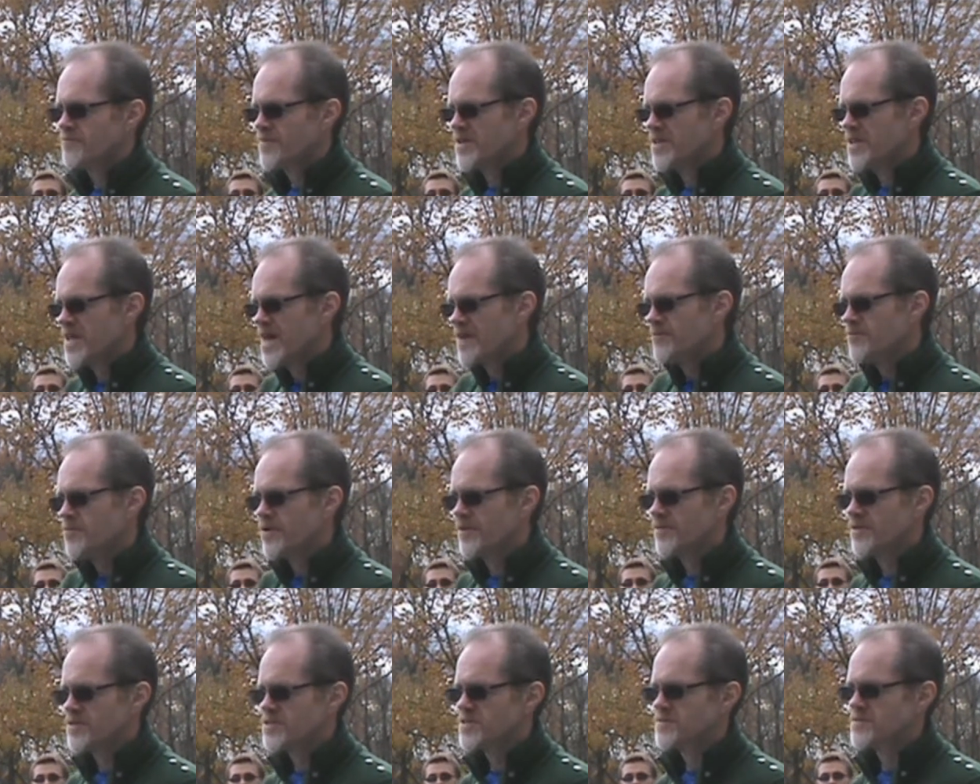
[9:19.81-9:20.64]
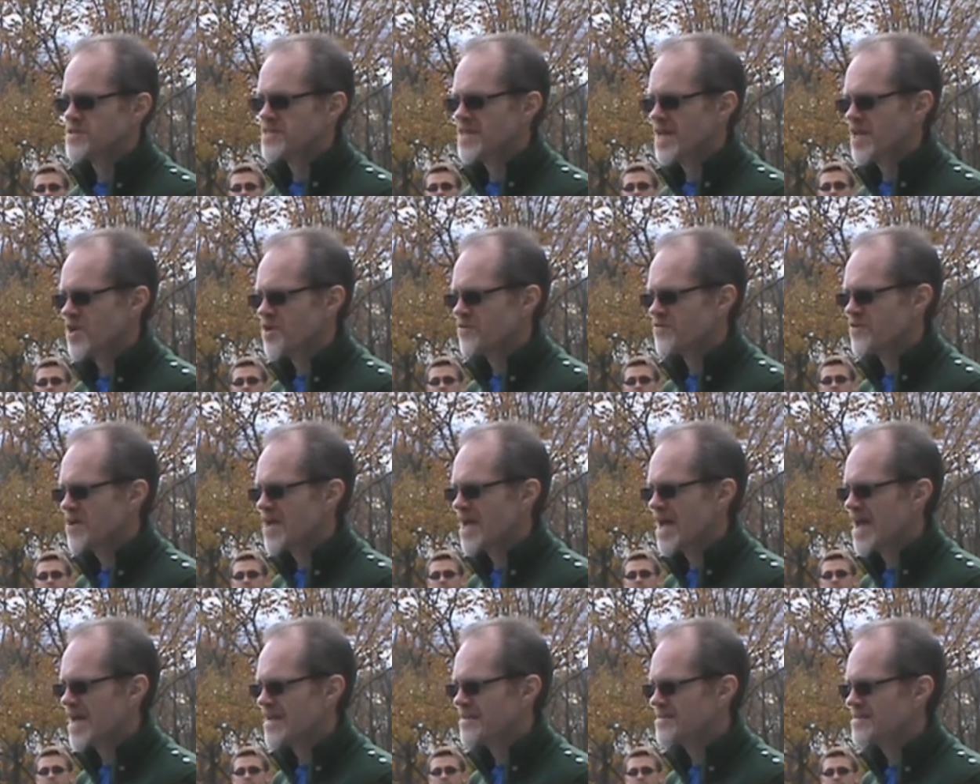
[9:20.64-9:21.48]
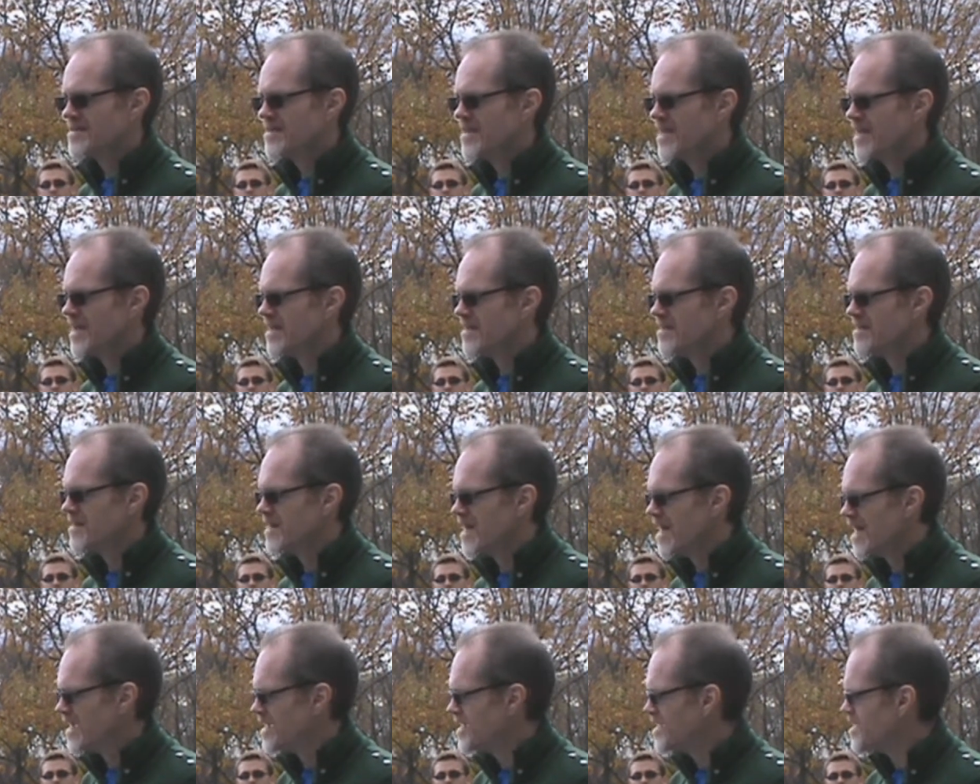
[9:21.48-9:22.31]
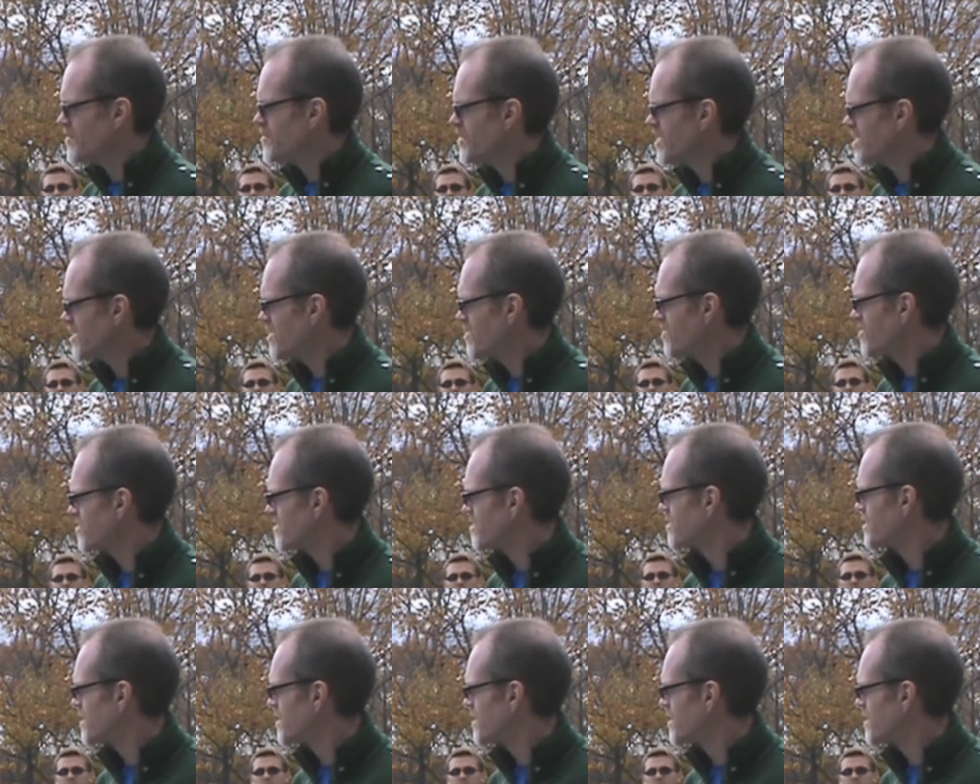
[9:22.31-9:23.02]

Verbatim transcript: been had privilege of staying overnight, and uh, I come here and,